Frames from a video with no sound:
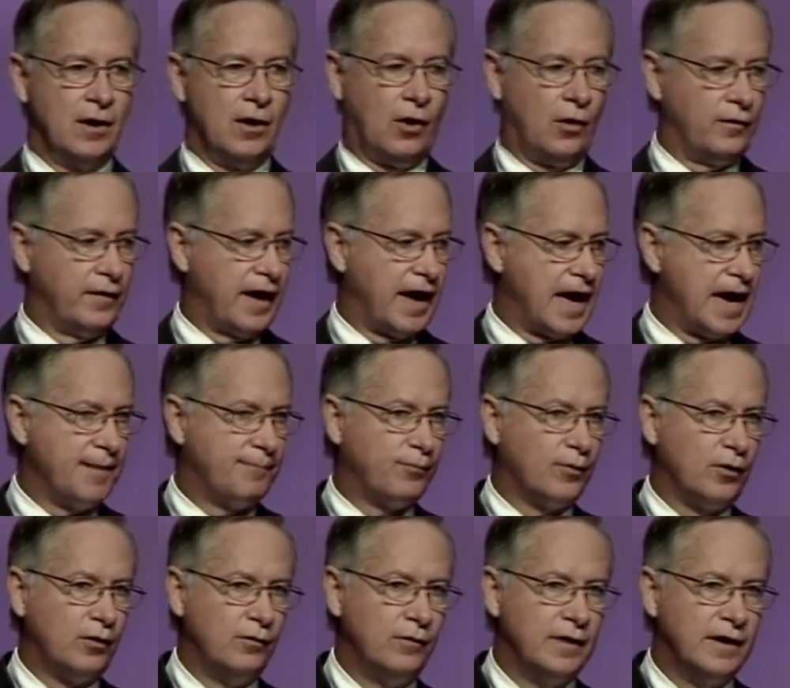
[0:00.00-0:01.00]
On
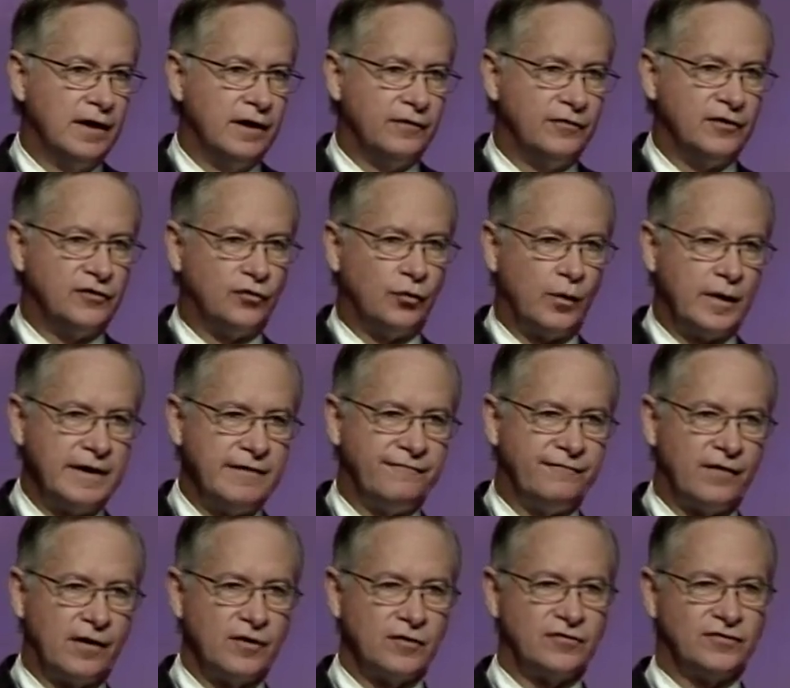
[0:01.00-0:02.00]
April the
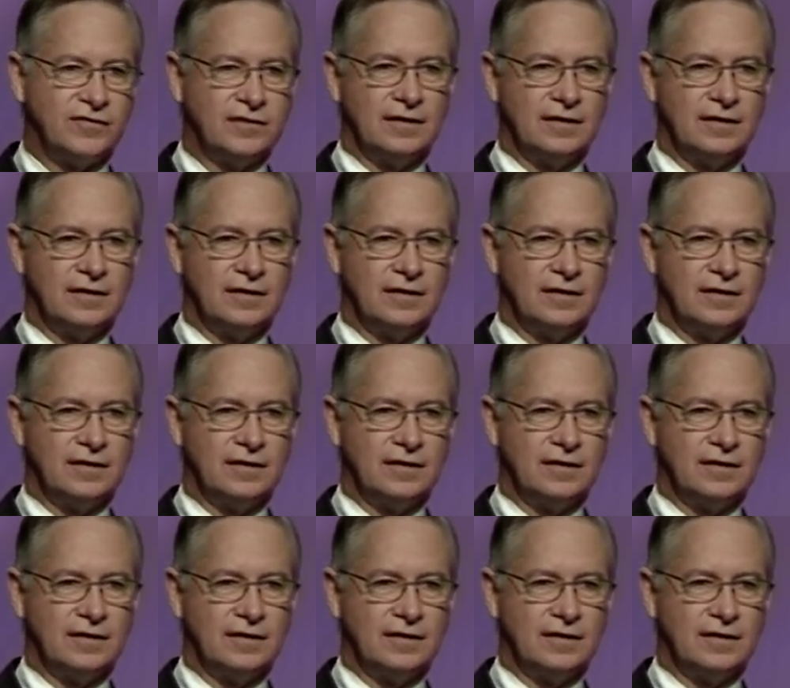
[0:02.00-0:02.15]
21st,